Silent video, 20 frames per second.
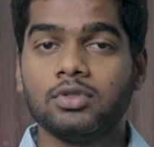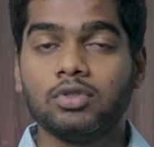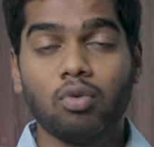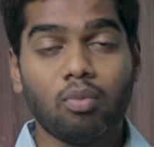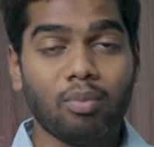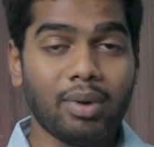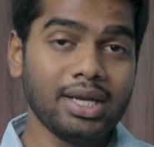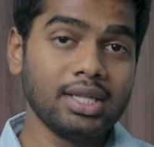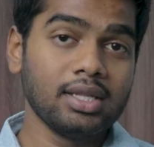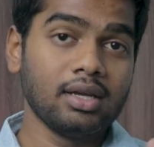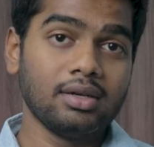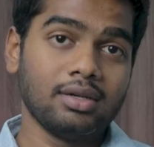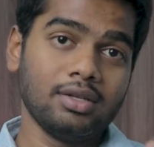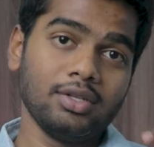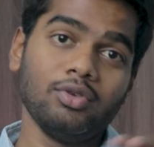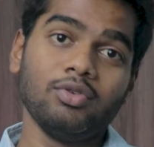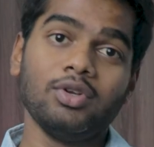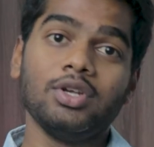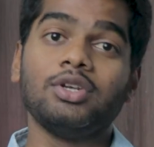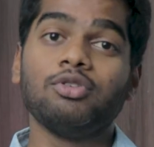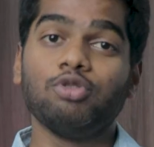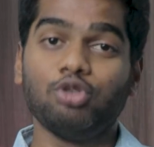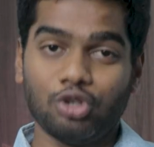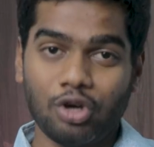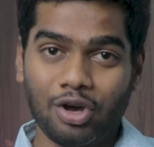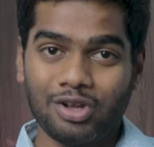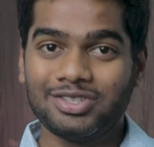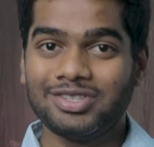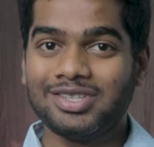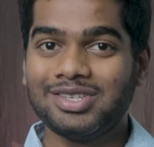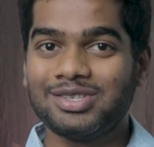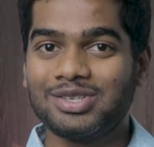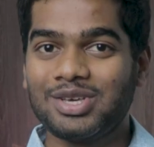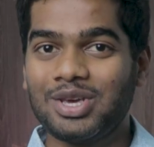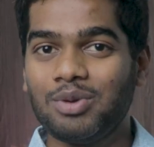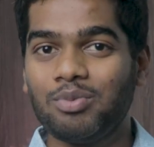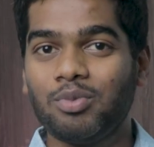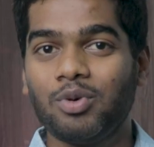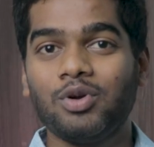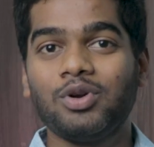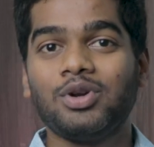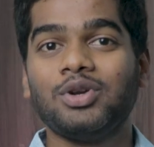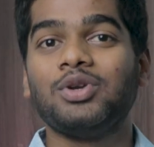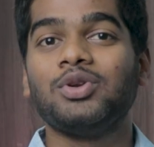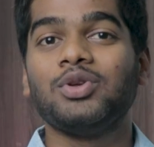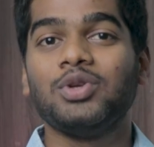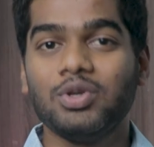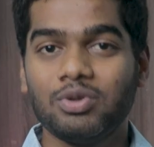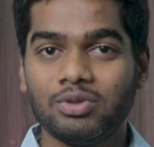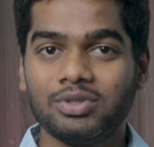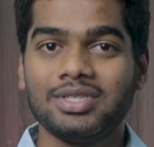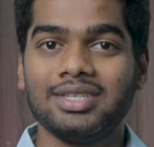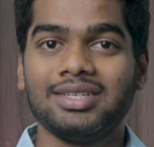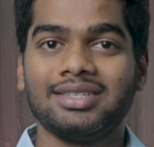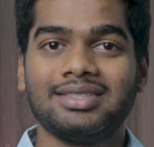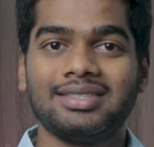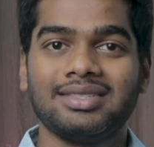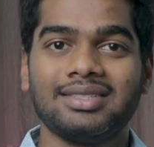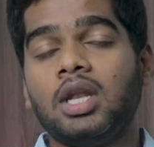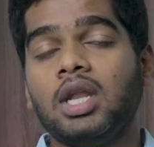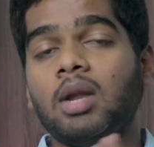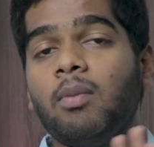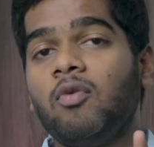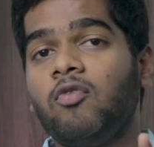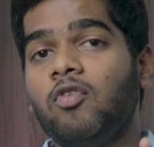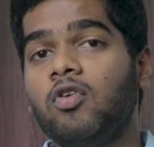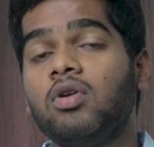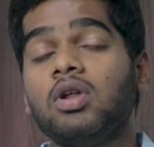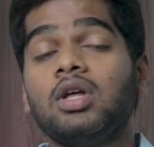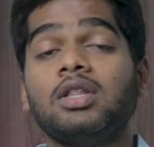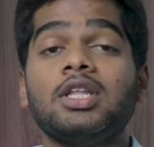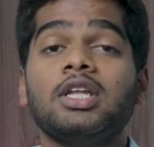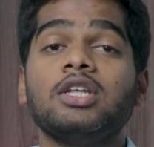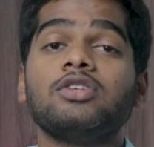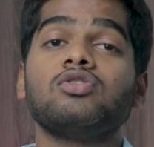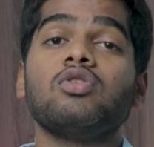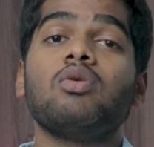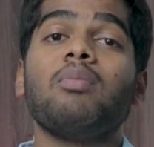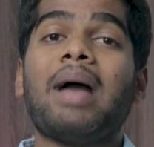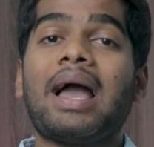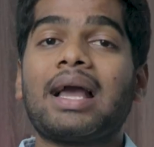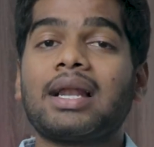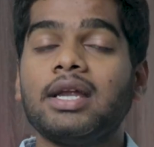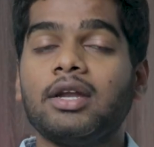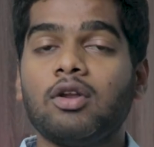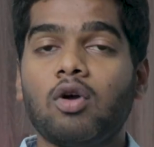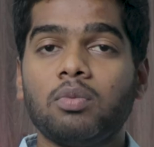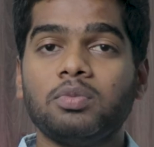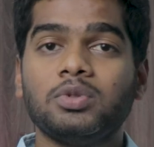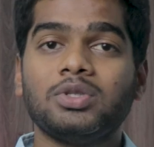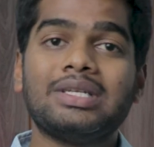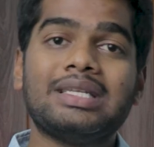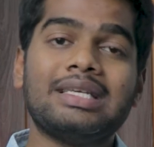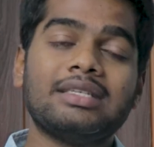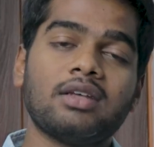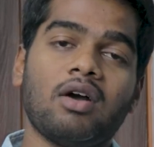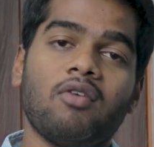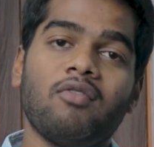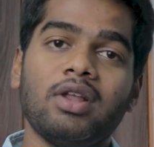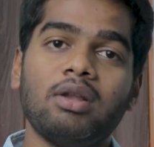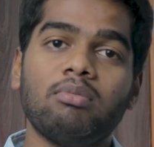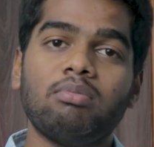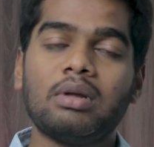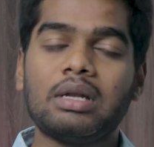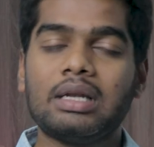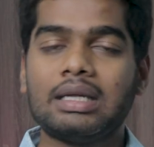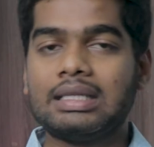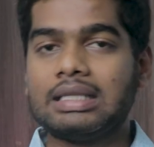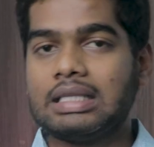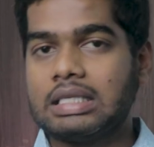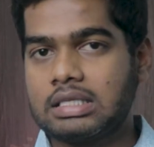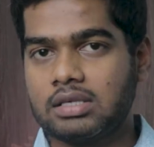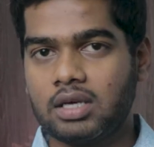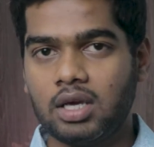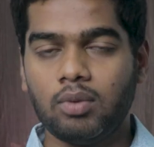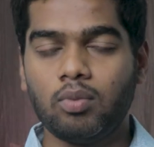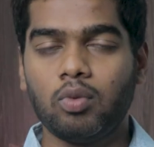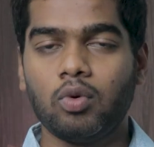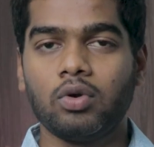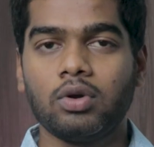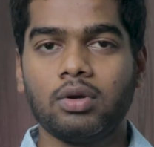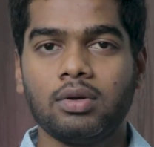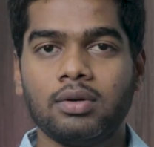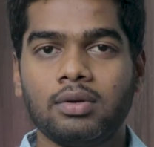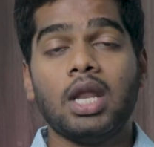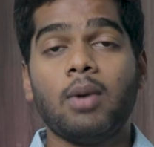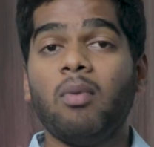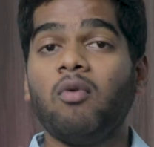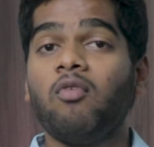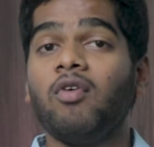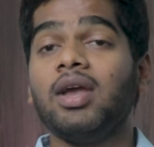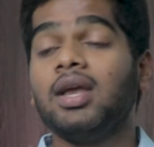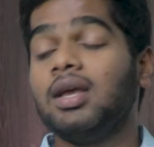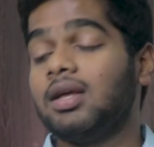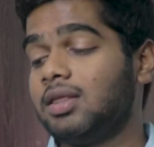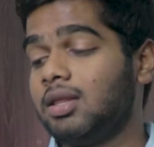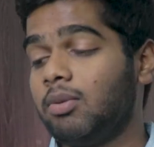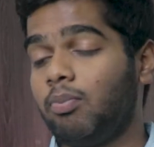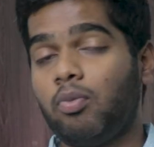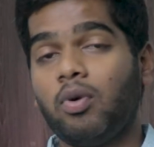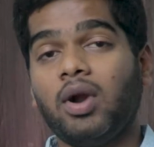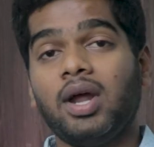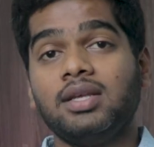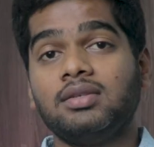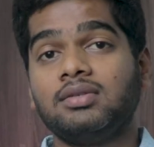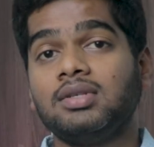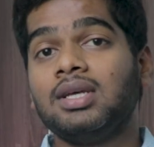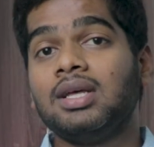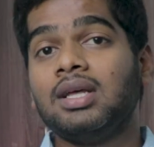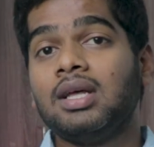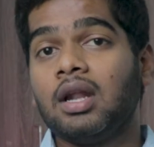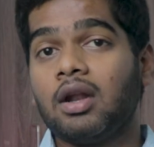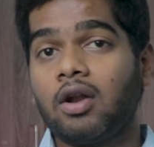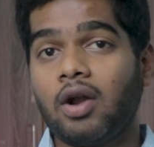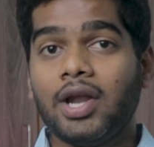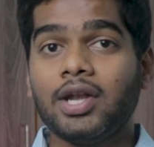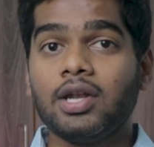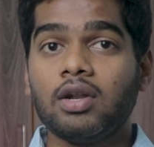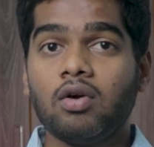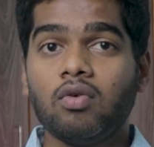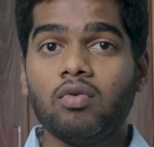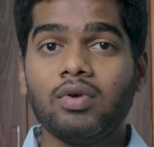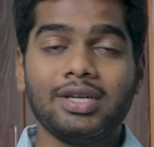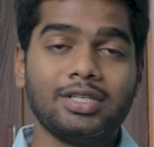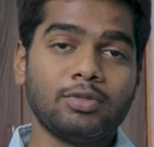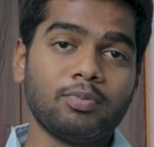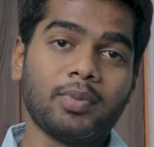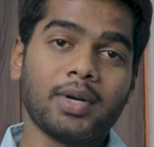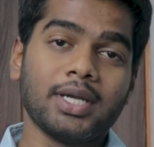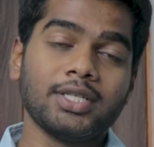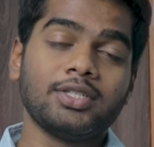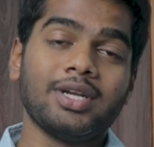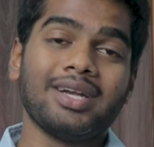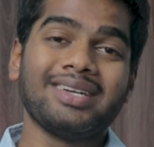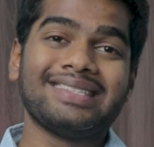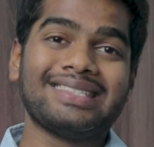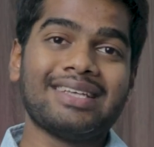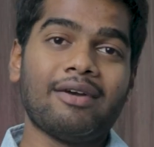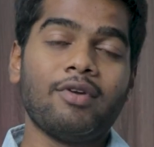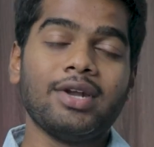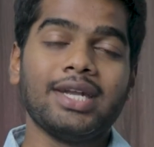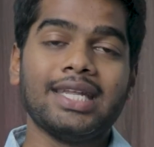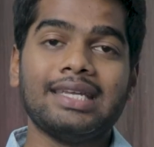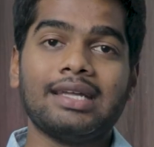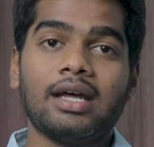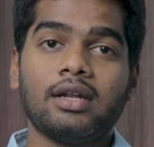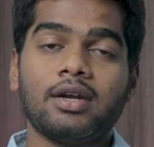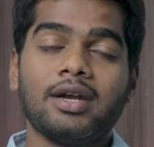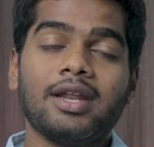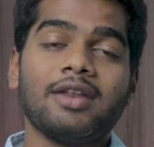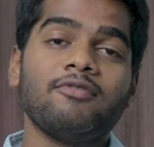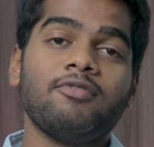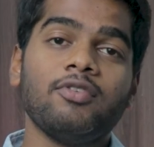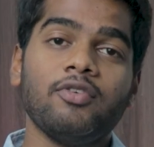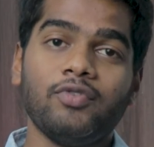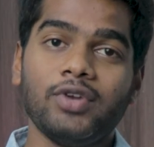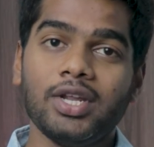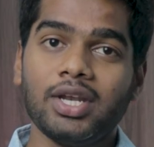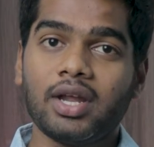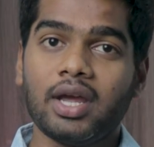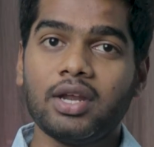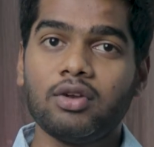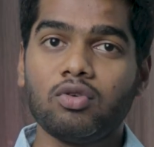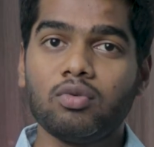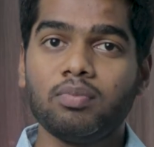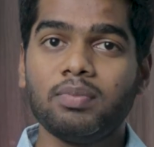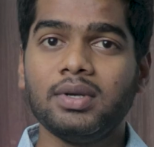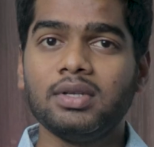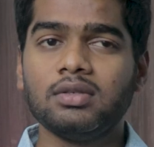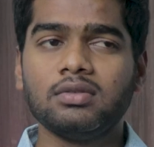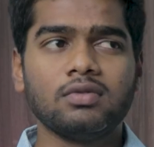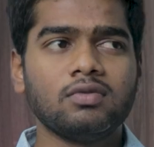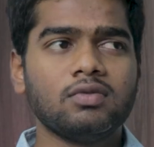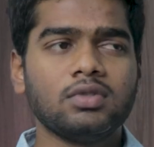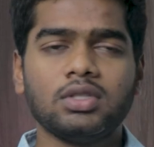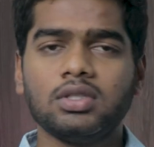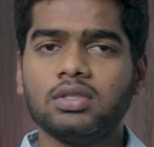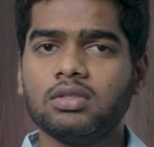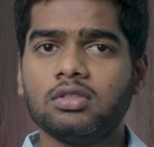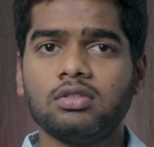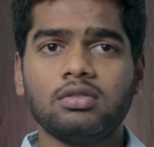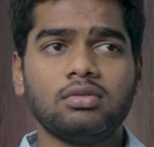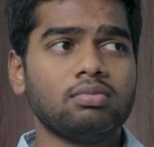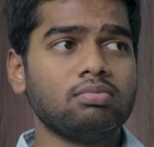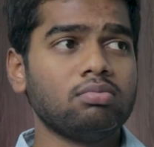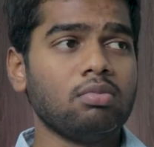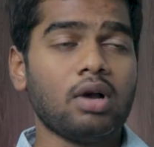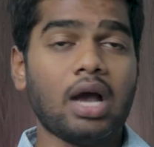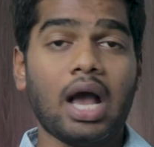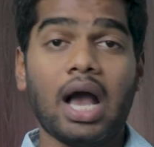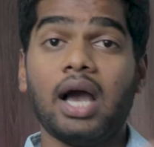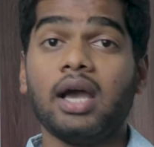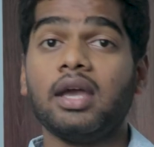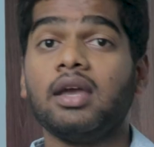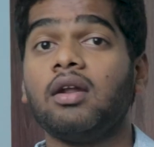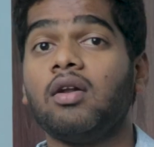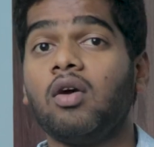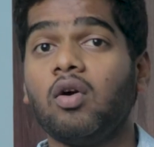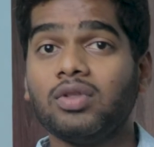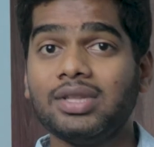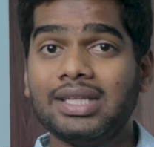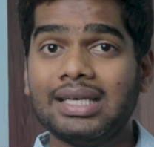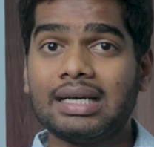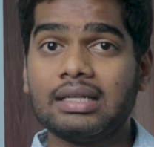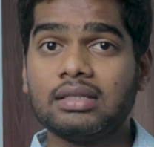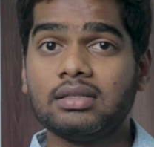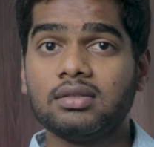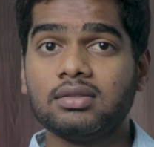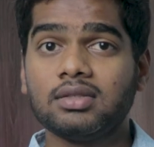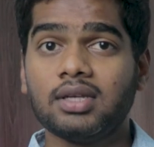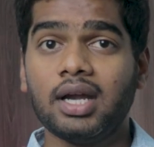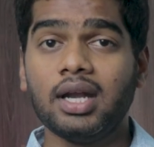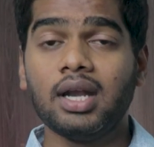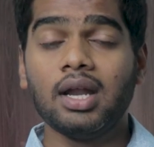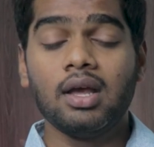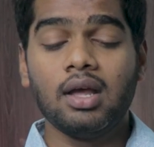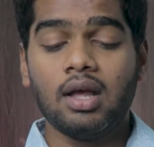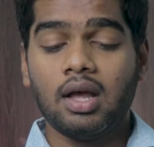So mind that you need to charge this keyboard to use this. Number four, there is no backlight option is available in this keyboard. Number five, the price. Right now, it's priced at 1759 rupees, which is higher on the other side.